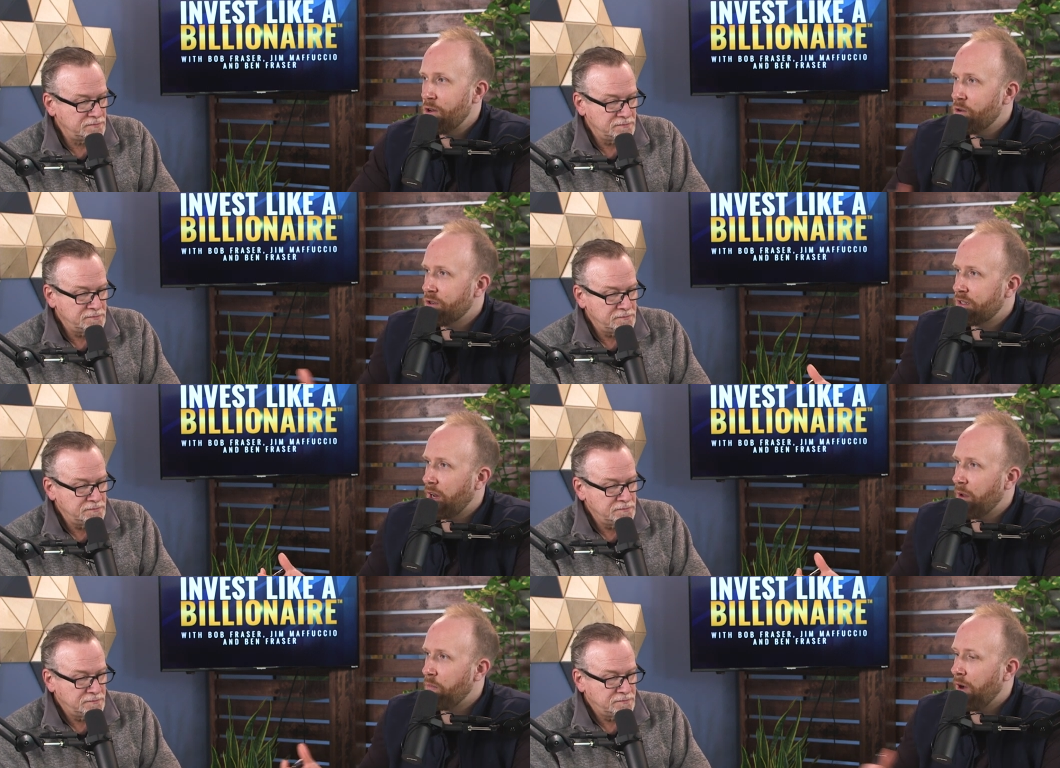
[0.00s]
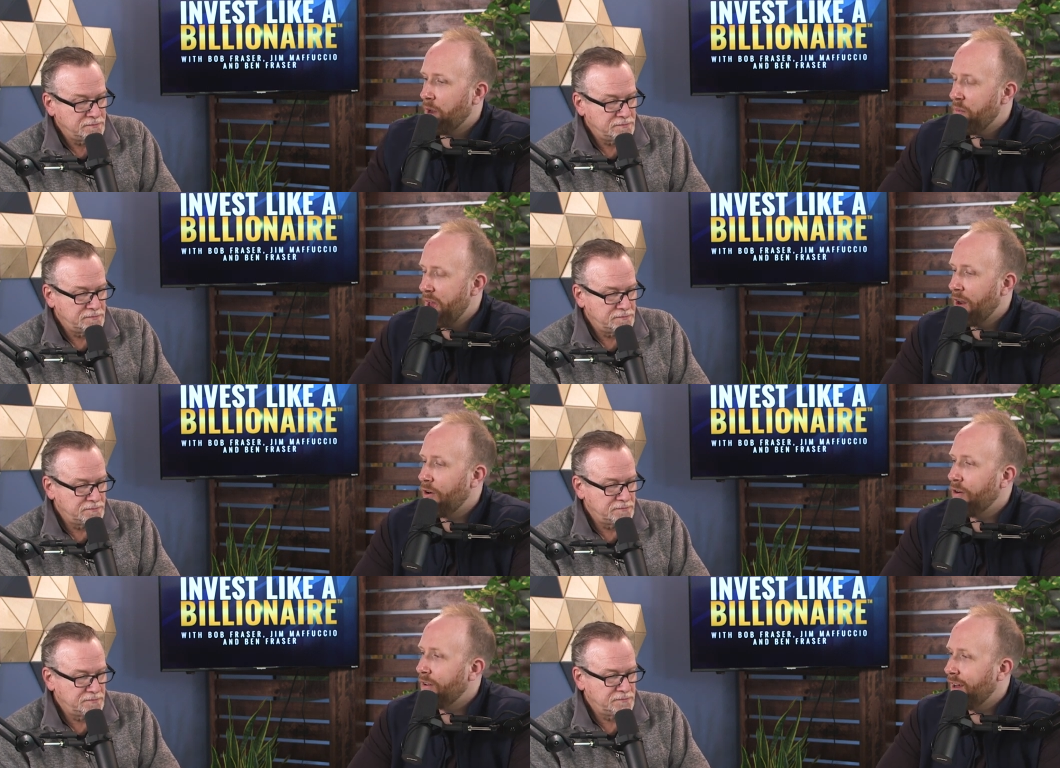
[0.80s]
Speaker 1: you were just on a on a
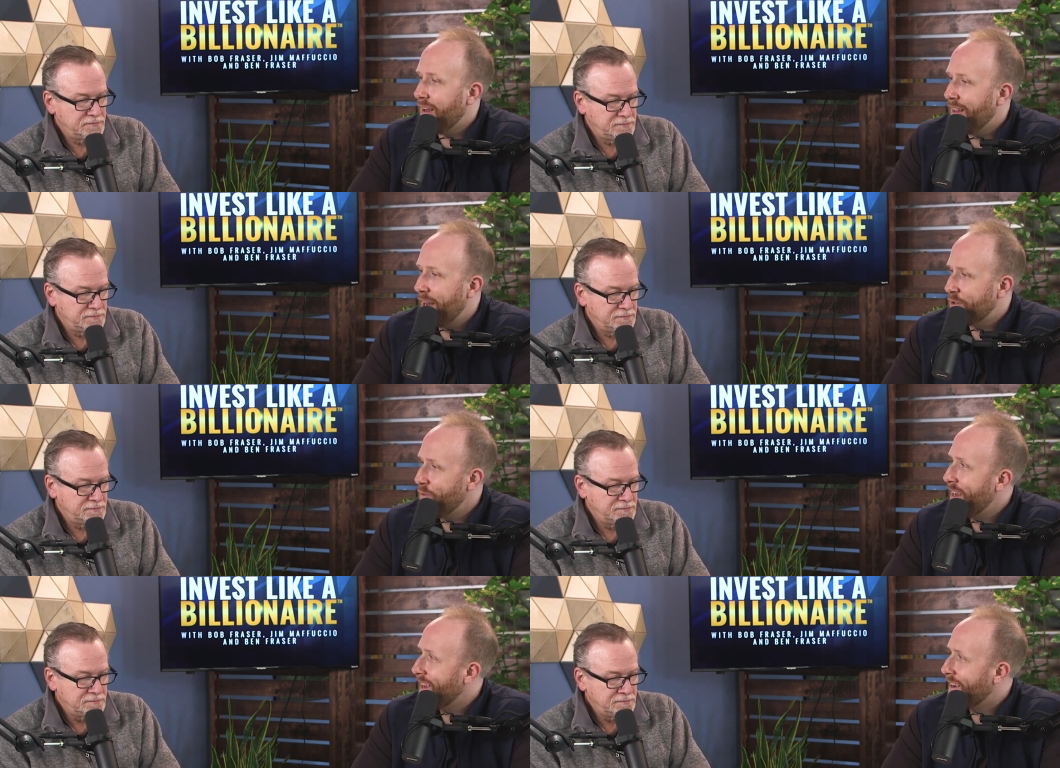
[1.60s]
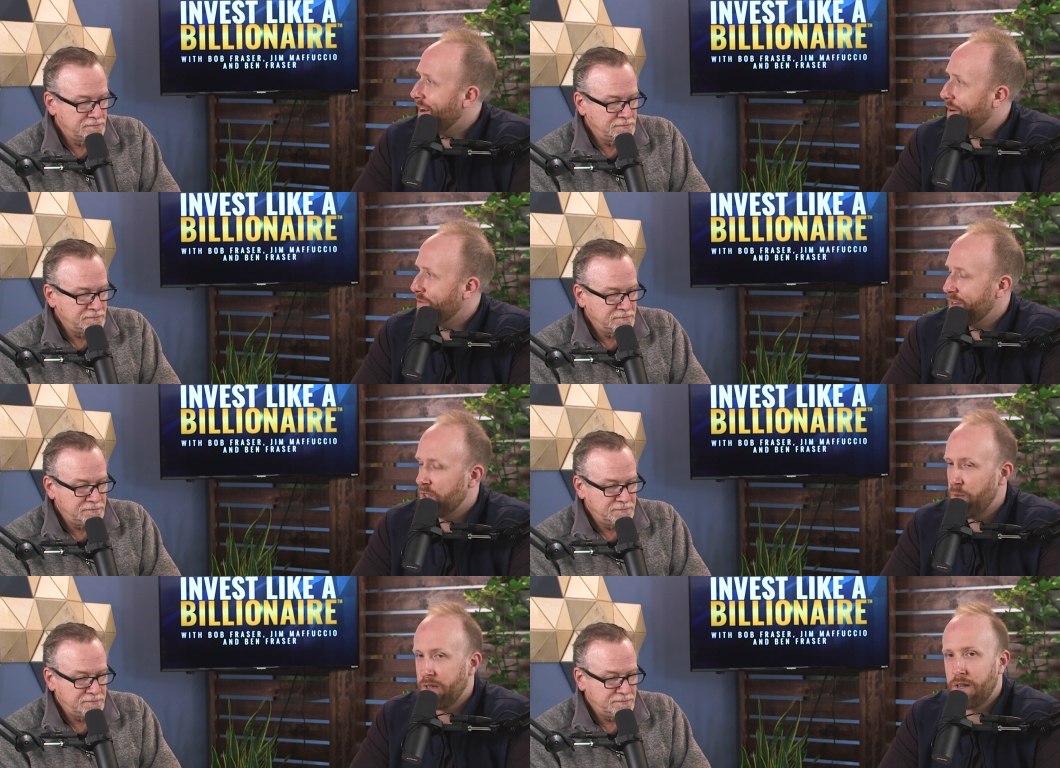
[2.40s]
panel uh, last week at a conference,
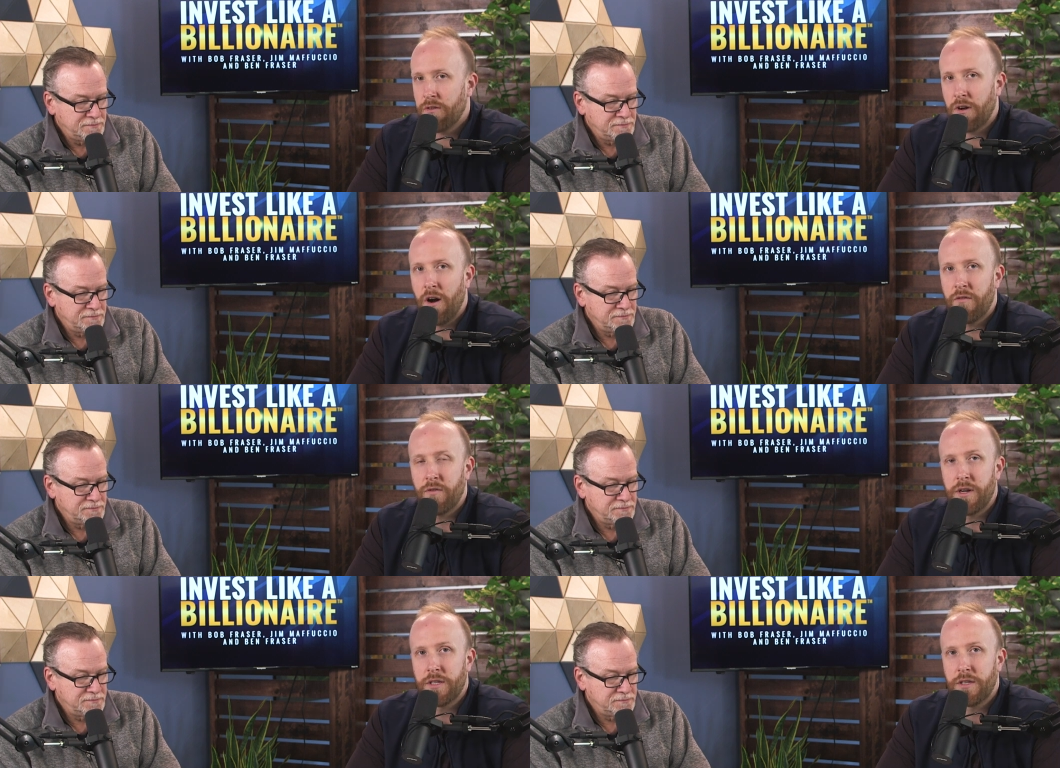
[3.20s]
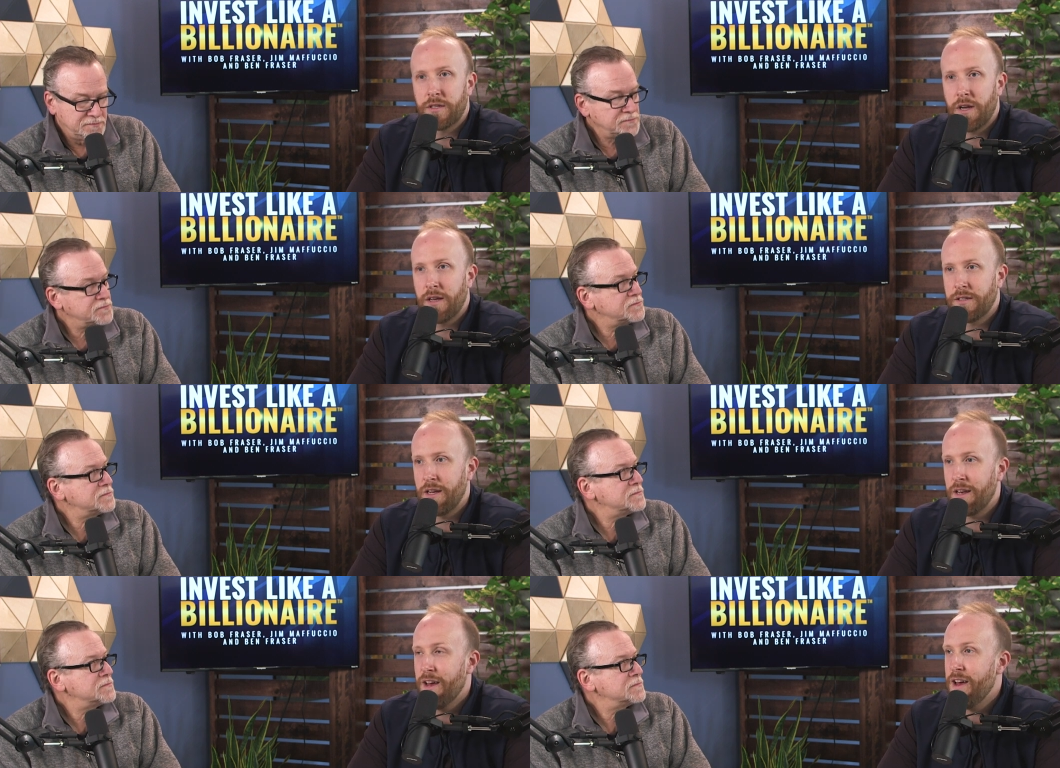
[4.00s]
the best ever conference,
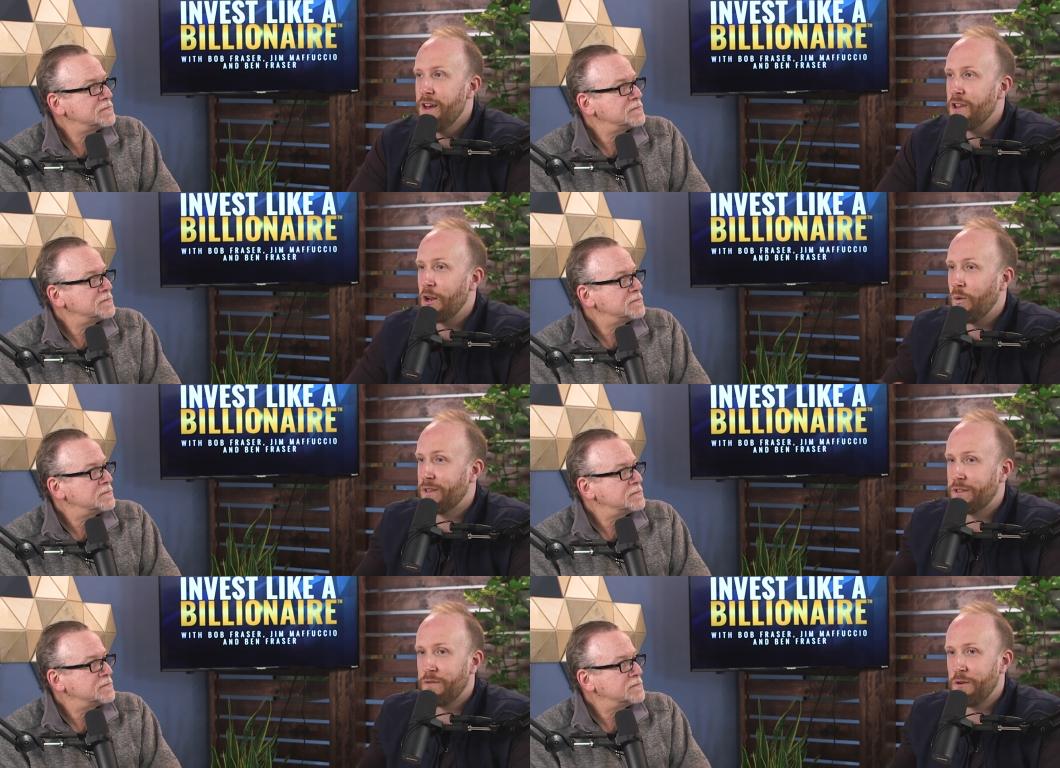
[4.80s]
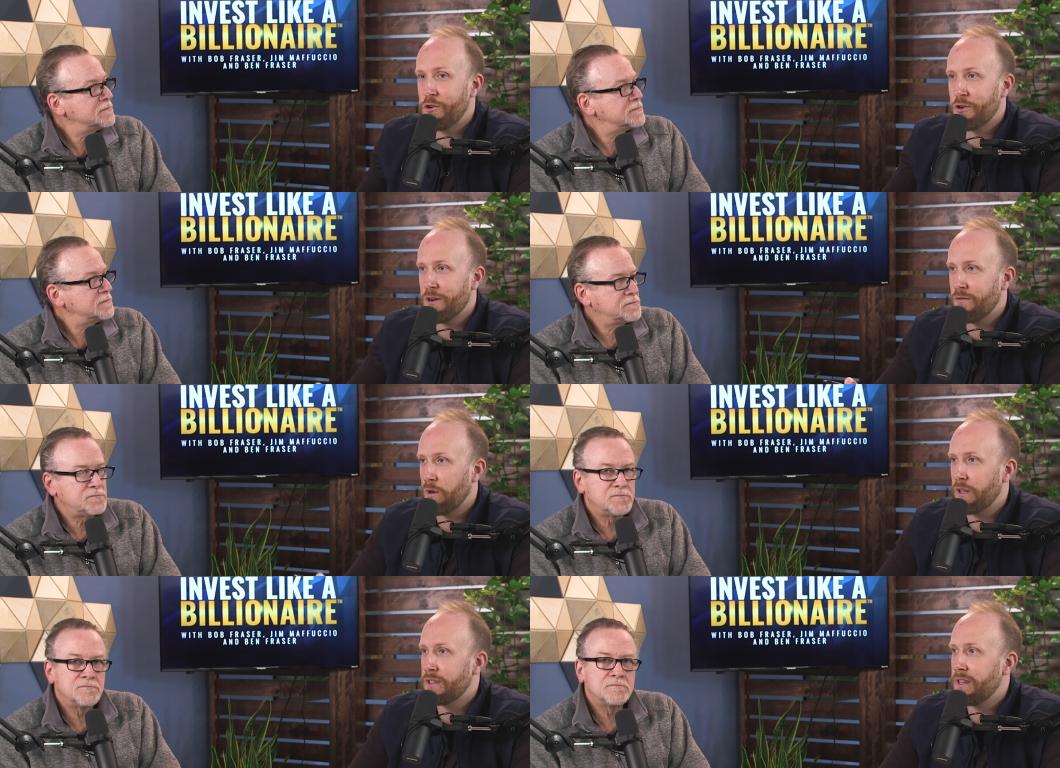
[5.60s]
discussing you know what's the future of
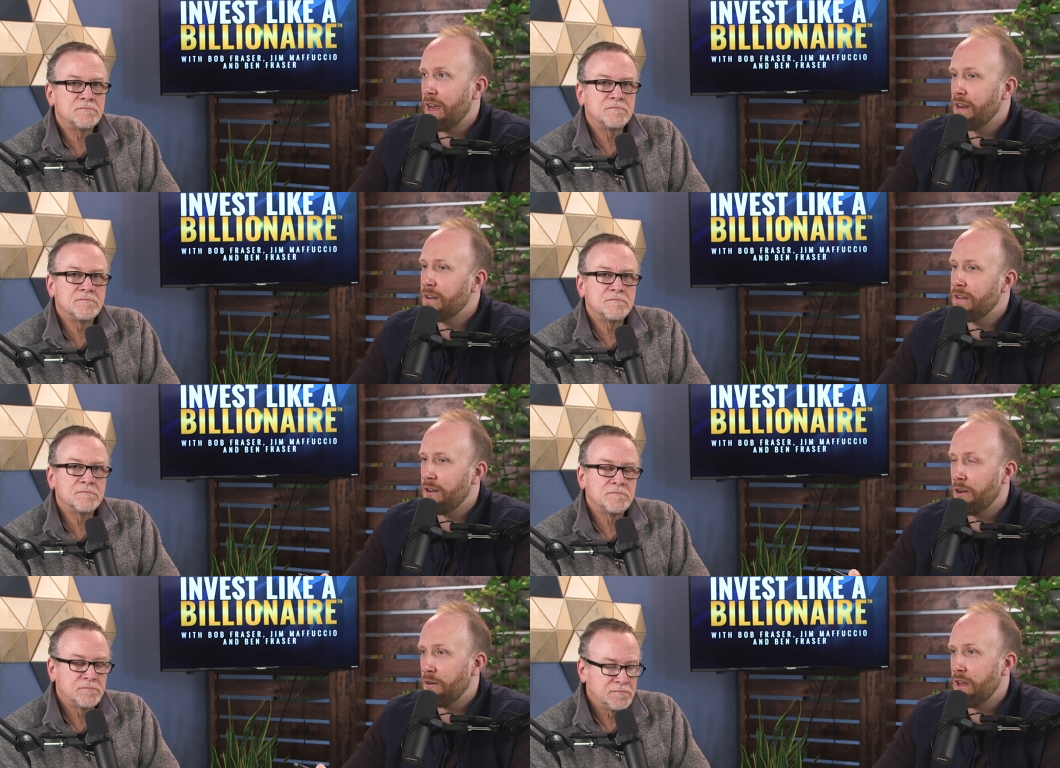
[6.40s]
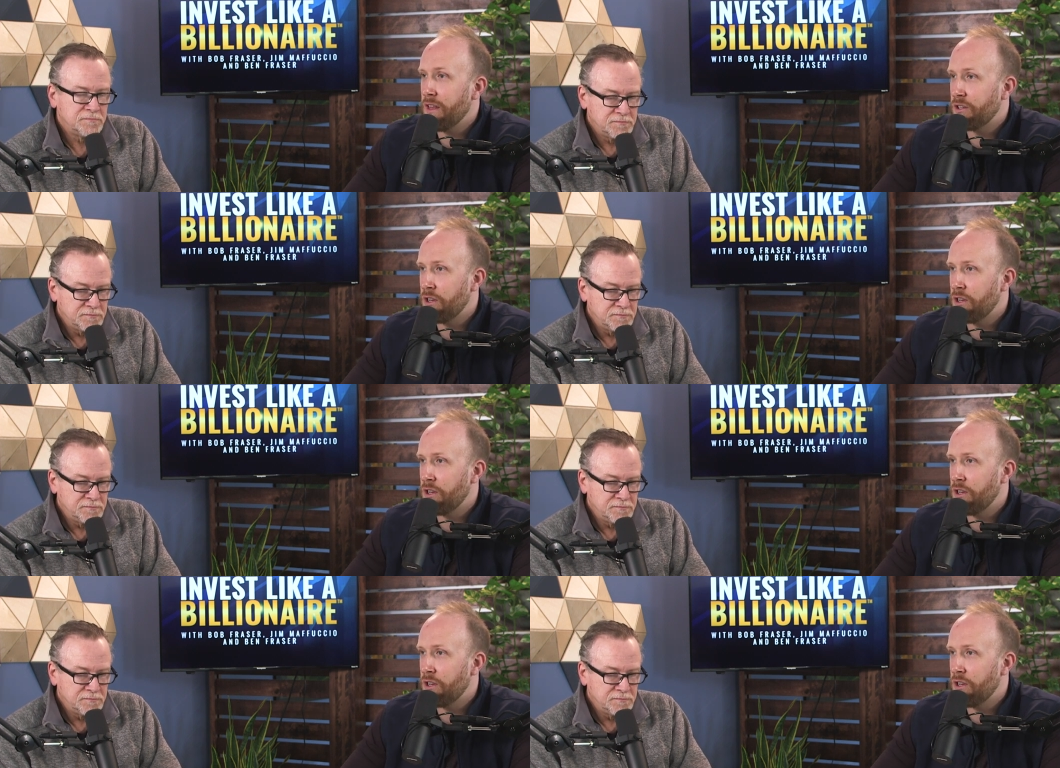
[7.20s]
real estate, you know this